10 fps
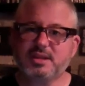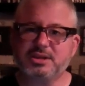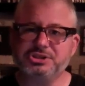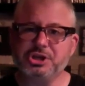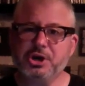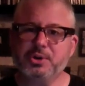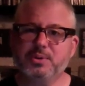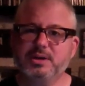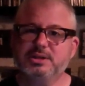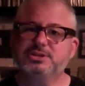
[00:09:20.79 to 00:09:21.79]

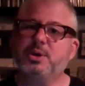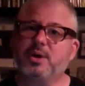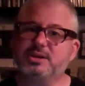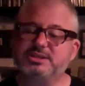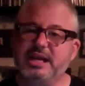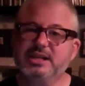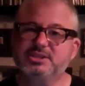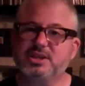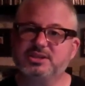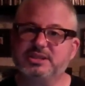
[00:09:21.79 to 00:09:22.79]
So are
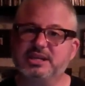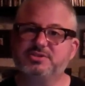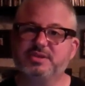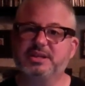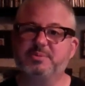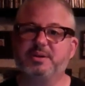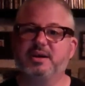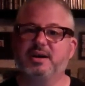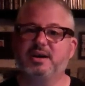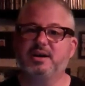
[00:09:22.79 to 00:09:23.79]
states really
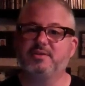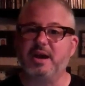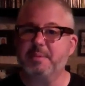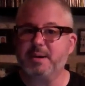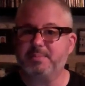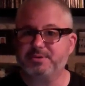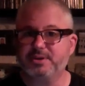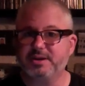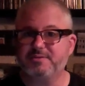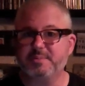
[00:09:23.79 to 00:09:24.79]
a ripe
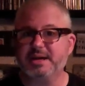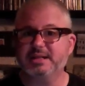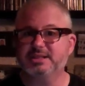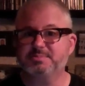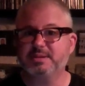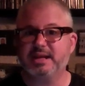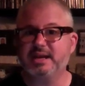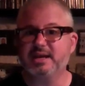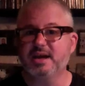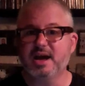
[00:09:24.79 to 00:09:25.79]
opportunity for making this
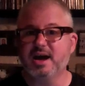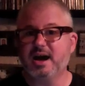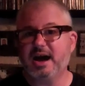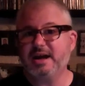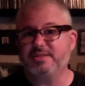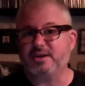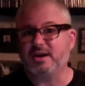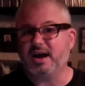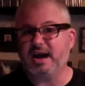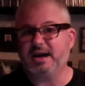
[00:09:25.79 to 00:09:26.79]
play?
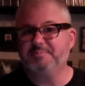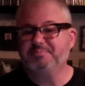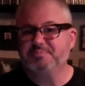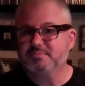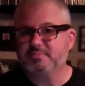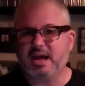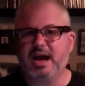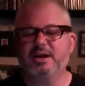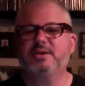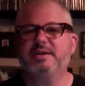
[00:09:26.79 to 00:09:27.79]
Either.
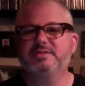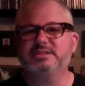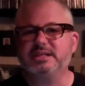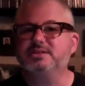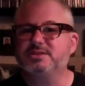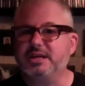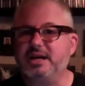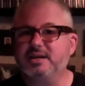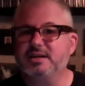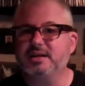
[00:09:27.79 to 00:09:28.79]
I don't have this answer
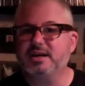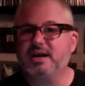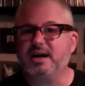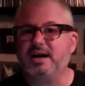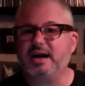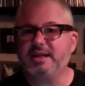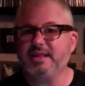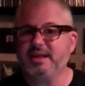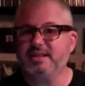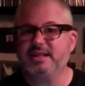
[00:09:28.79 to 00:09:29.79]
yet. I
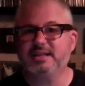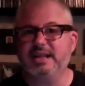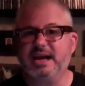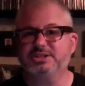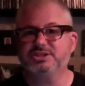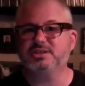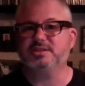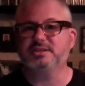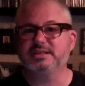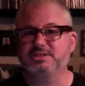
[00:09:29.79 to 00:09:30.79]
think that
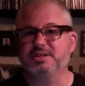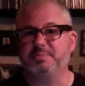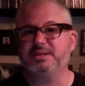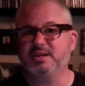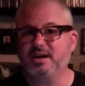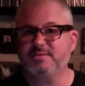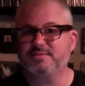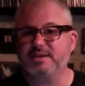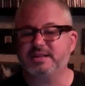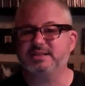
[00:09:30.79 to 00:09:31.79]
national is going to be
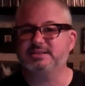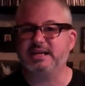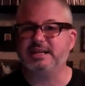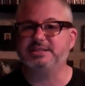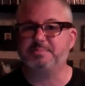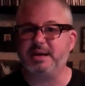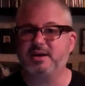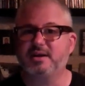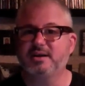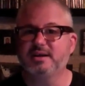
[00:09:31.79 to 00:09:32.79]
tough. I think state is
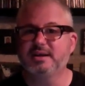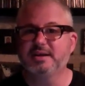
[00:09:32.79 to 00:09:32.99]
better.